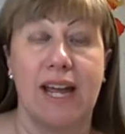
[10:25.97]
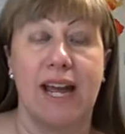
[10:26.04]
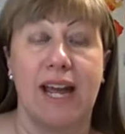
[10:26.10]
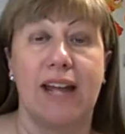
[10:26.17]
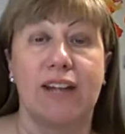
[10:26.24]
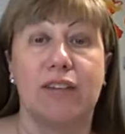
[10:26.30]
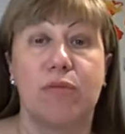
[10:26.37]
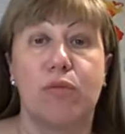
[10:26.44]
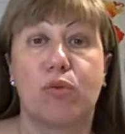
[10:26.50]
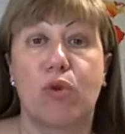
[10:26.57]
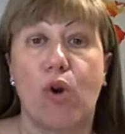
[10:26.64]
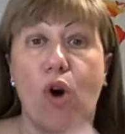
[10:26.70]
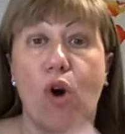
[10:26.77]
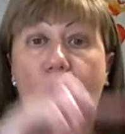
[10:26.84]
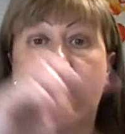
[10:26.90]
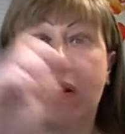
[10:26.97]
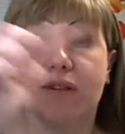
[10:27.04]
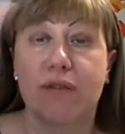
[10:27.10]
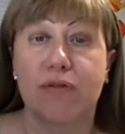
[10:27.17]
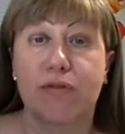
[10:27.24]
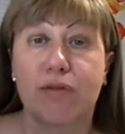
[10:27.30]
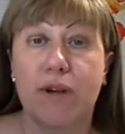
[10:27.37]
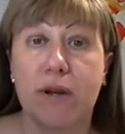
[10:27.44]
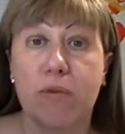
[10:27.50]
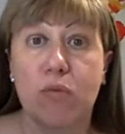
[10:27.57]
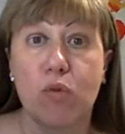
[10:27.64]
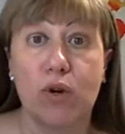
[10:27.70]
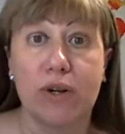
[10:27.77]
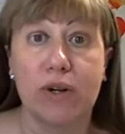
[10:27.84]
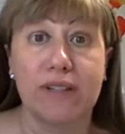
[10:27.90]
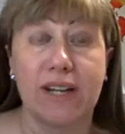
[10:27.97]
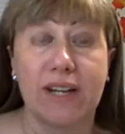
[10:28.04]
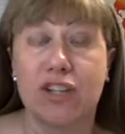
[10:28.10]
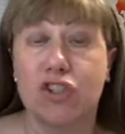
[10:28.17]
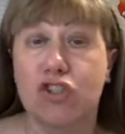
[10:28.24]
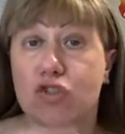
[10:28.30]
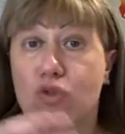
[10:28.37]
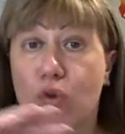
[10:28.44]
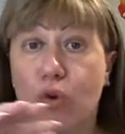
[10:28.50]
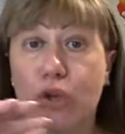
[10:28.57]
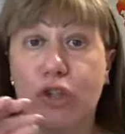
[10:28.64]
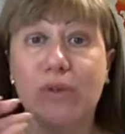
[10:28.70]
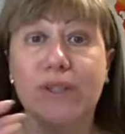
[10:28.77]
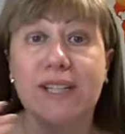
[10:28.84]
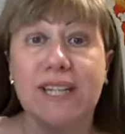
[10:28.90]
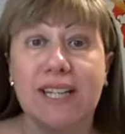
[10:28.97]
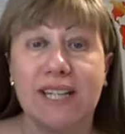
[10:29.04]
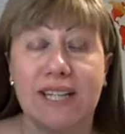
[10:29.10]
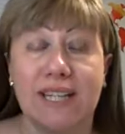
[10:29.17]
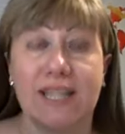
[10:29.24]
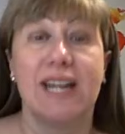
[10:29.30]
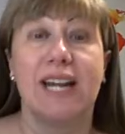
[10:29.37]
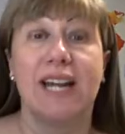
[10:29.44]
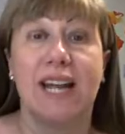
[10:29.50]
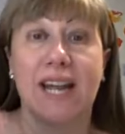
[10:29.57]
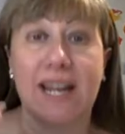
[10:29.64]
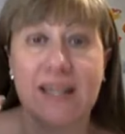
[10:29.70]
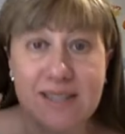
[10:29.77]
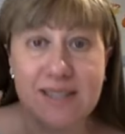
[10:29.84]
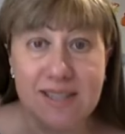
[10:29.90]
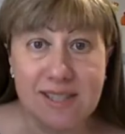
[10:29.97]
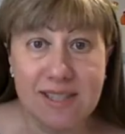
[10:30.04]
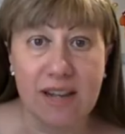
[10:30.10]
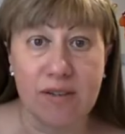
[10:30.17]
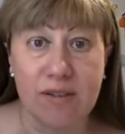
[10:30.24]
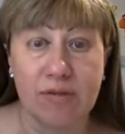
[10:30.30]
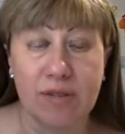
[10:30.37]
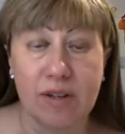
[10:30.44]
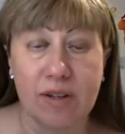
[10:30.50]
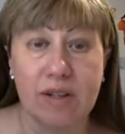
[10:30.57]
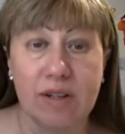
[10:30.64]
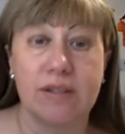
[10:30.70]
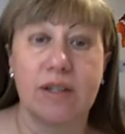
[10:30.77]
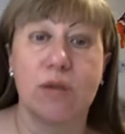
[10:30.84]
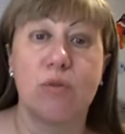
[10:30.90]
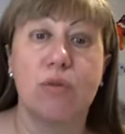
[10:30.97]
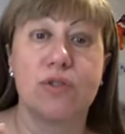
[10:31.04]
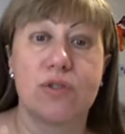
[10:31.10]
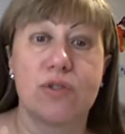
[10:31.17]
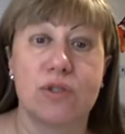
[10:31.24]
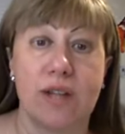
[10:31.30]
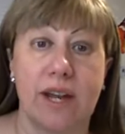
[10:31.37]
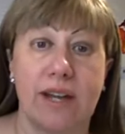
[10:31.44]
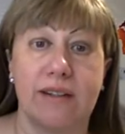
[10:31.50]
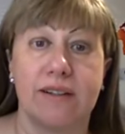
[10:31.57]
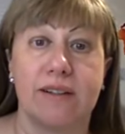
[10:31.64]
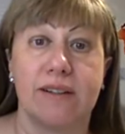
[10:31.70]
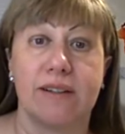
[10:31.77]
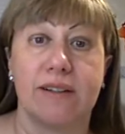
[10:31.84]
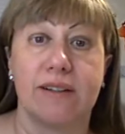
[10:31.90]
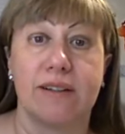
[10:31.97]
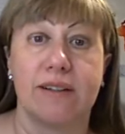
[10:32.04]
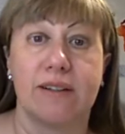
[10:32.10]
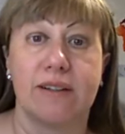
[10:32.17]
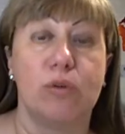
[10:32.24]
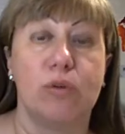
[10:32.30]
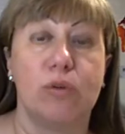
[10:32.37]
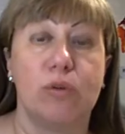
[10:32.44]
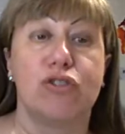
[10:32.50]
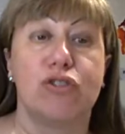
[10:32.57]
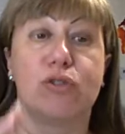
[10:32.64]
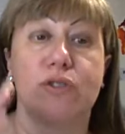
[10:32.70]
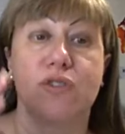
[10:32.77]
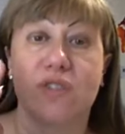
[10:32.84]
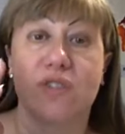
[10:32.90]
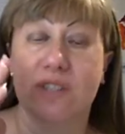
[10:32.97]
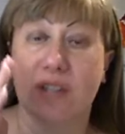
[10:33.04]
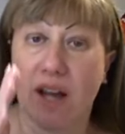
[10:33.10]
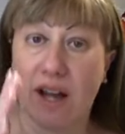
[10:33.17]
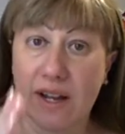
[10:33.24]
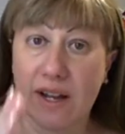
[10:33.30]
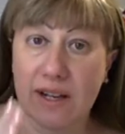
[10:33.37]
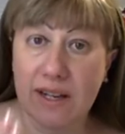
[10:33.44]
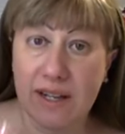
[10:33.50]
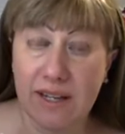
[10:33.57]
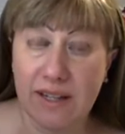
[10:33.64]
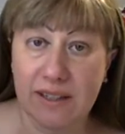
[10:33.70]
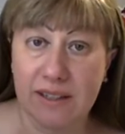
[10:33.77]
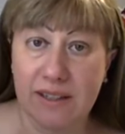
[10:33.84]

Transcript: and brought us a framework that is so unique and safe that would say we should study